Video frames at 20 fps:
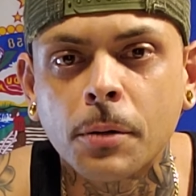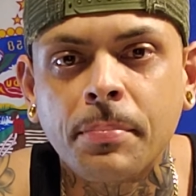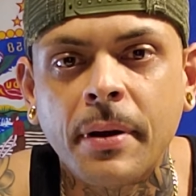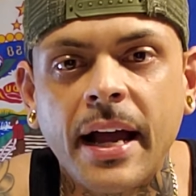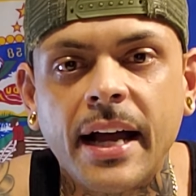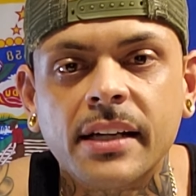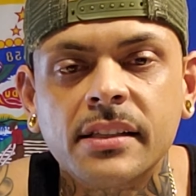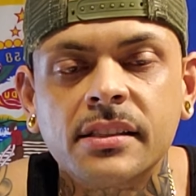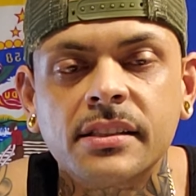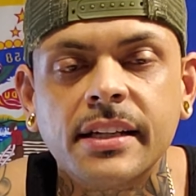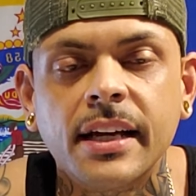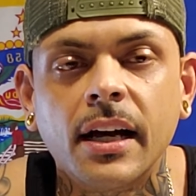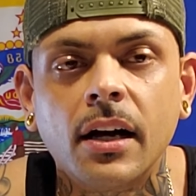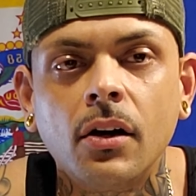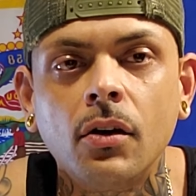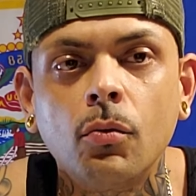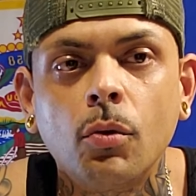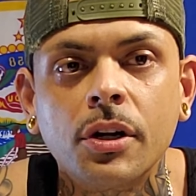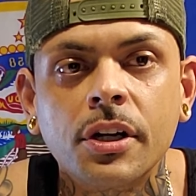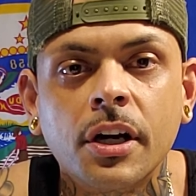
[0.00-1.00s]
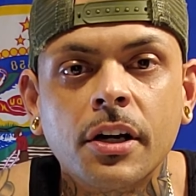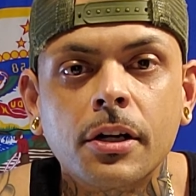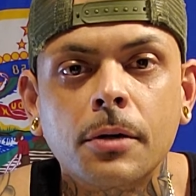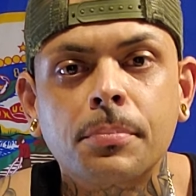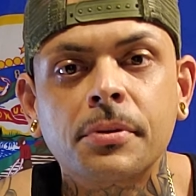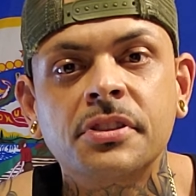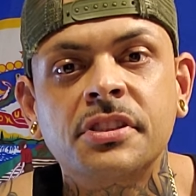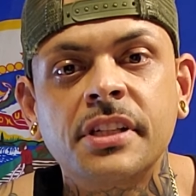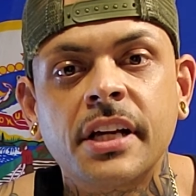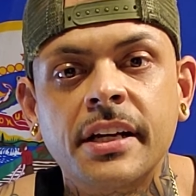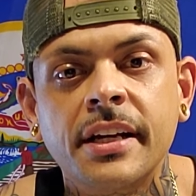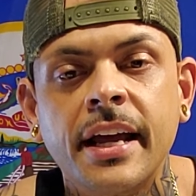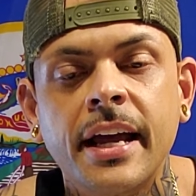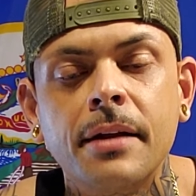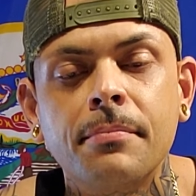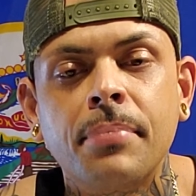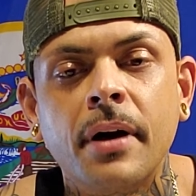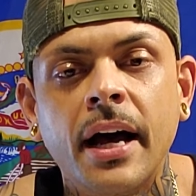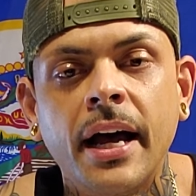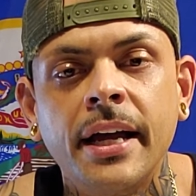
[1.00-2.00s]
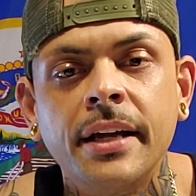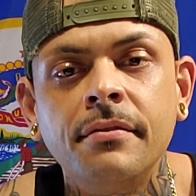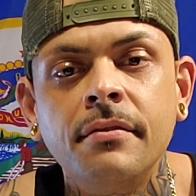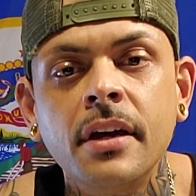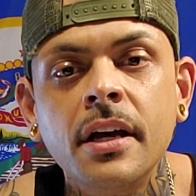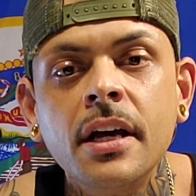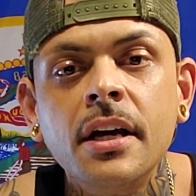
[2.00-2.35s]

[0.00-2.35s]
pastel 100% het pied.